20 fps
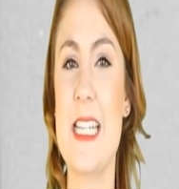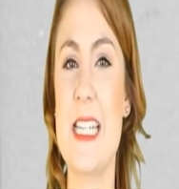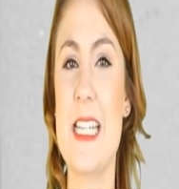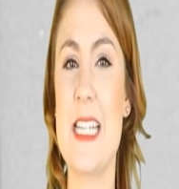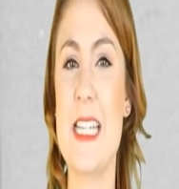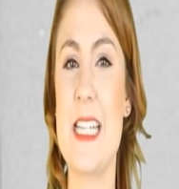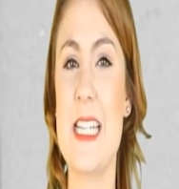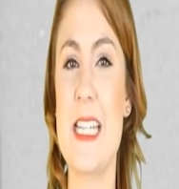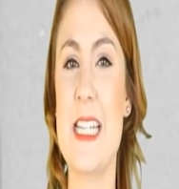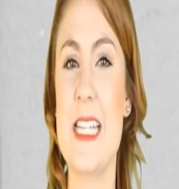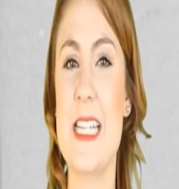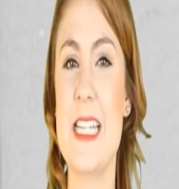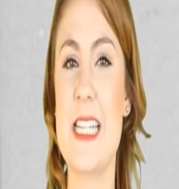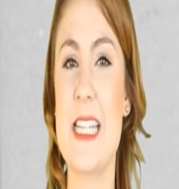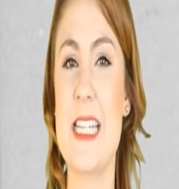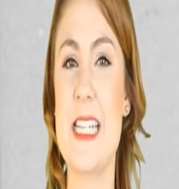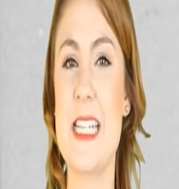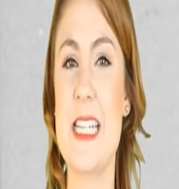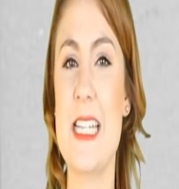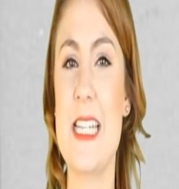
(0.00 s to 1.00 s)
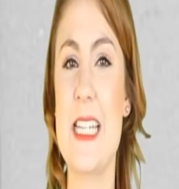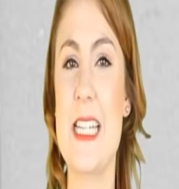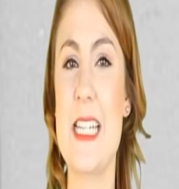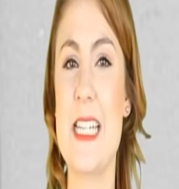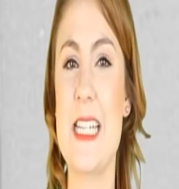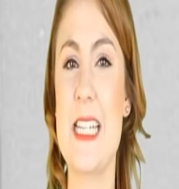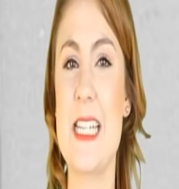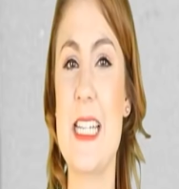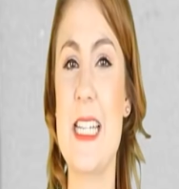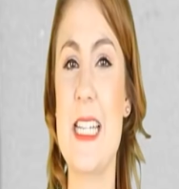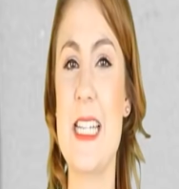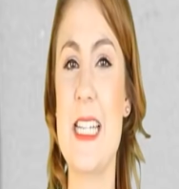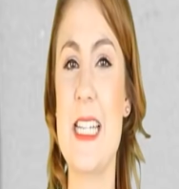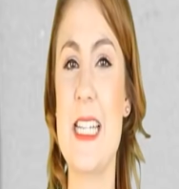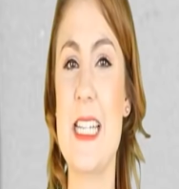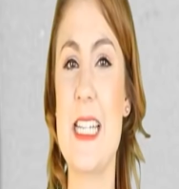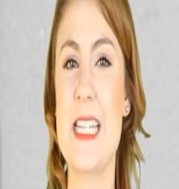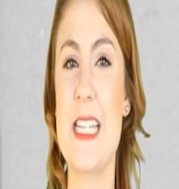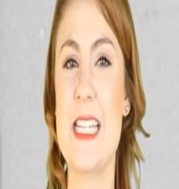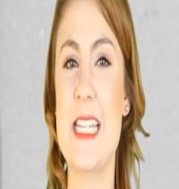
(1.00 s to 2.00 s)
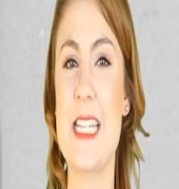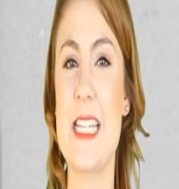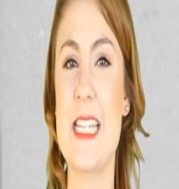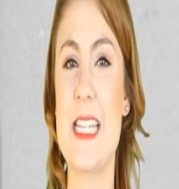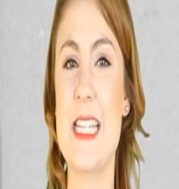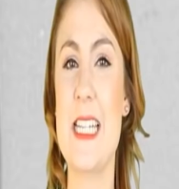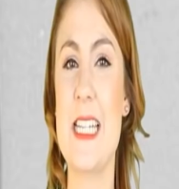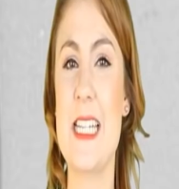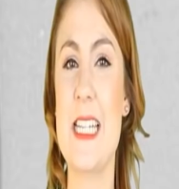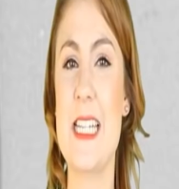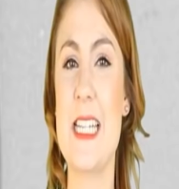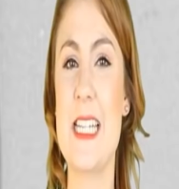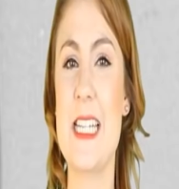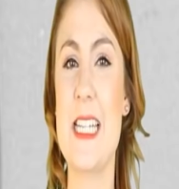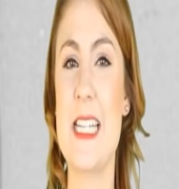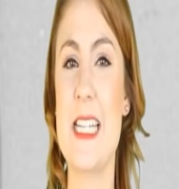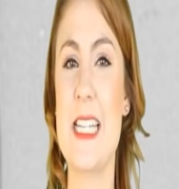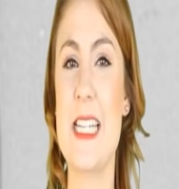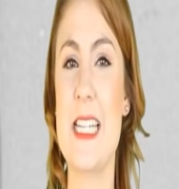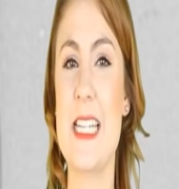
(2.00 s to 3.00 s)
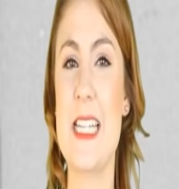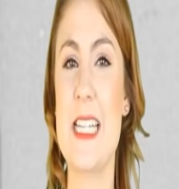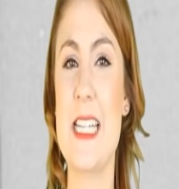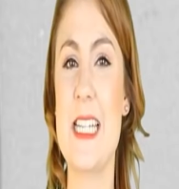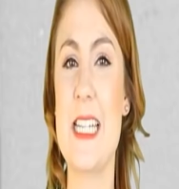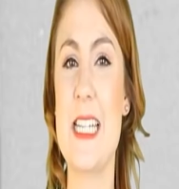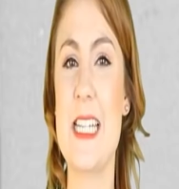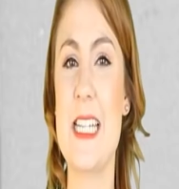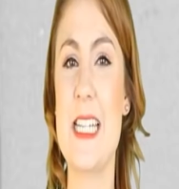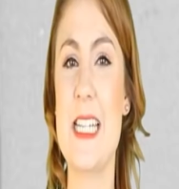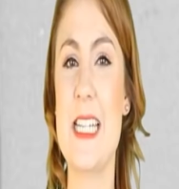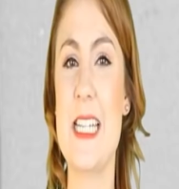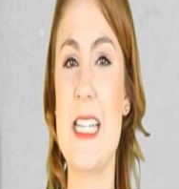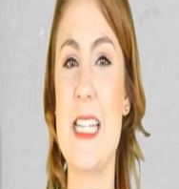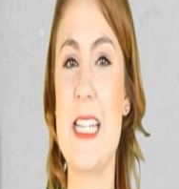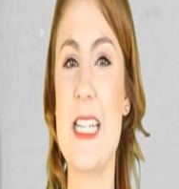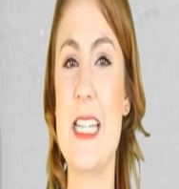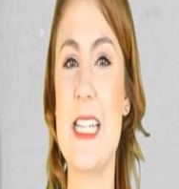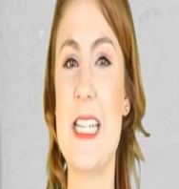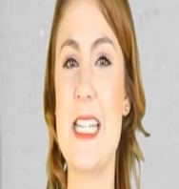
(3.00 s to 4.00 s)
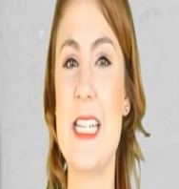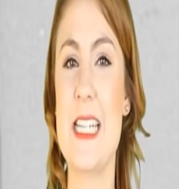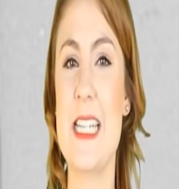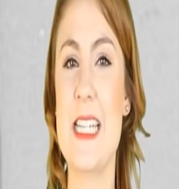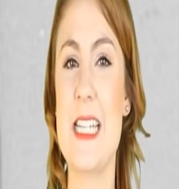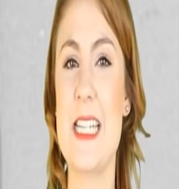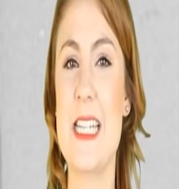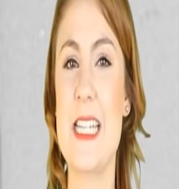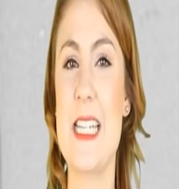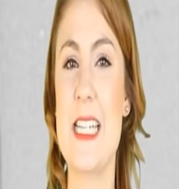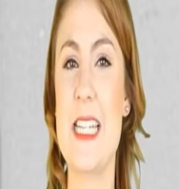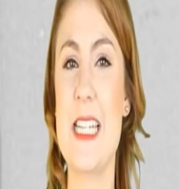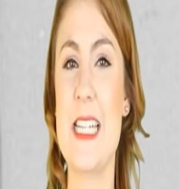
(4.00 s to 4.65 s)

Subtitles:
The person shown says nothing.